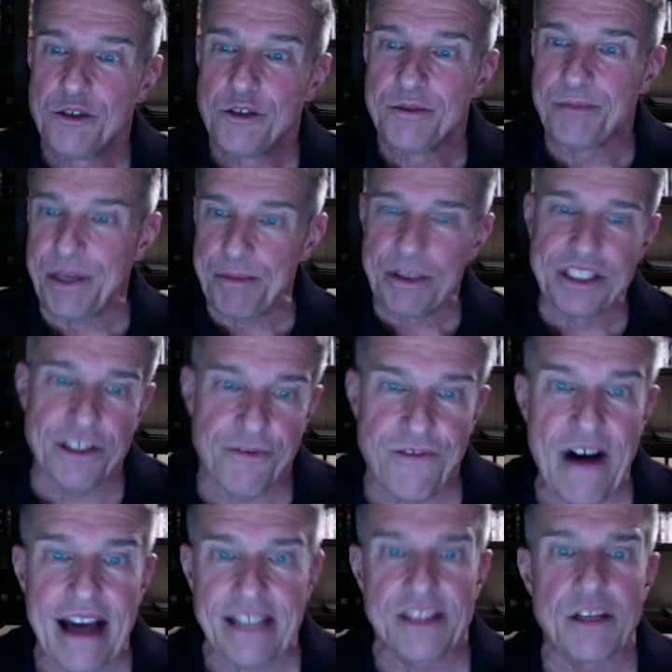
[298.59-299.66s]
People
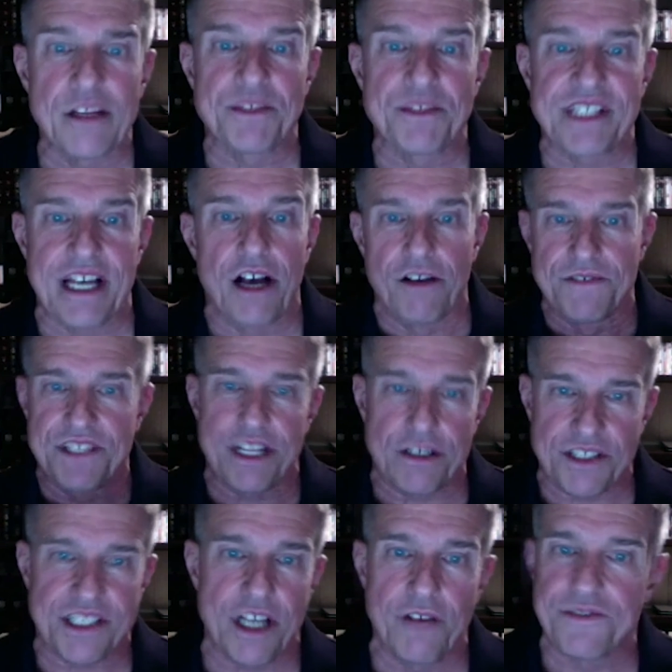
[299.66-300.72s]
define themselves, their
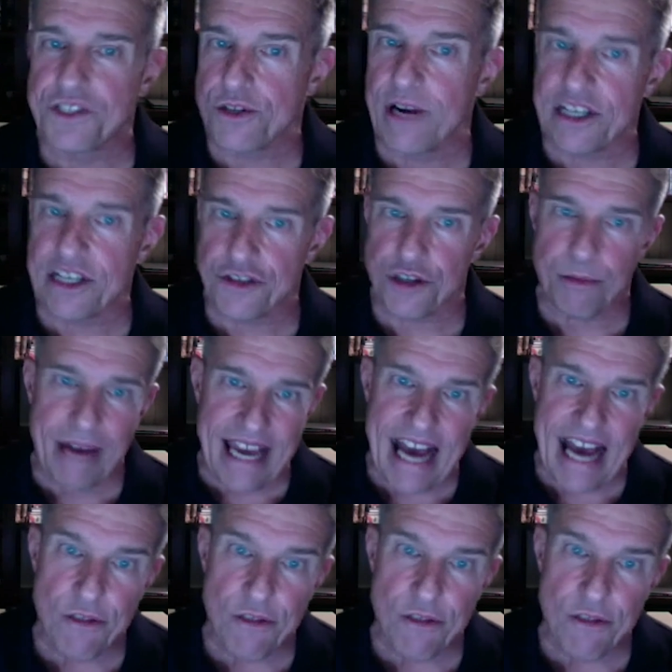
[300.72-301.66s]
self structure, by how they